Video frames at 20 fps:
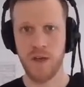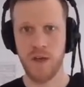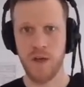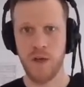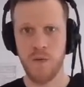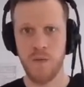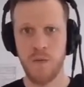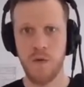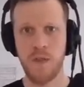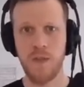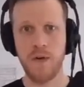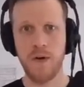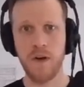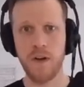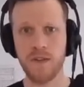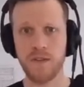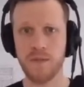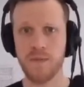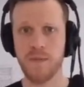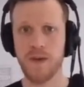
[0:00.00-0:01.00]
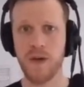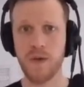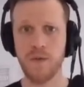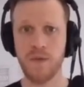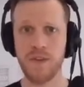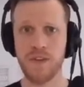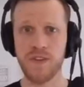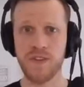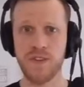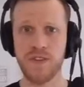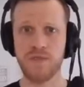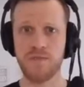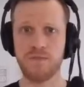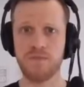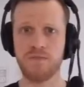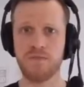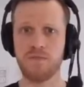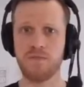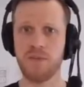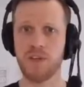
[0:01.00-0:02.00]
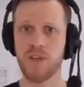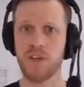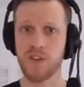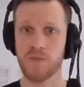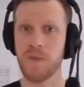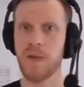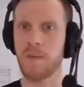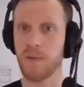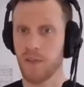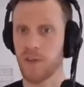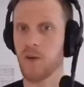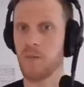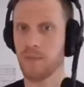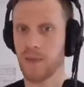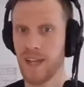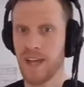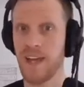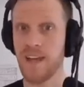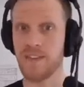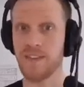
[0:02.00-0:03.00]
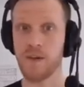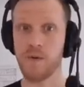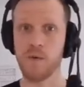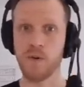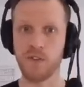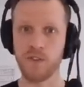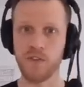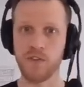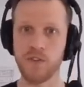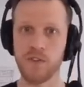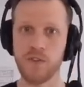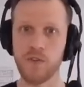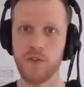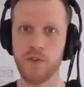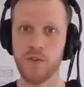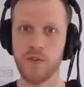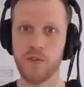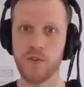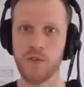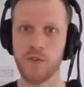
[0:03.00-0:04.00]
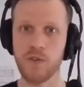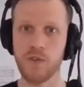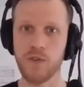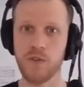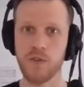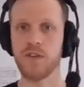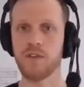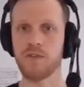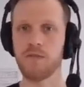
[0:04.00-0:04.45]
We thought about this because people complained they wanted to use the or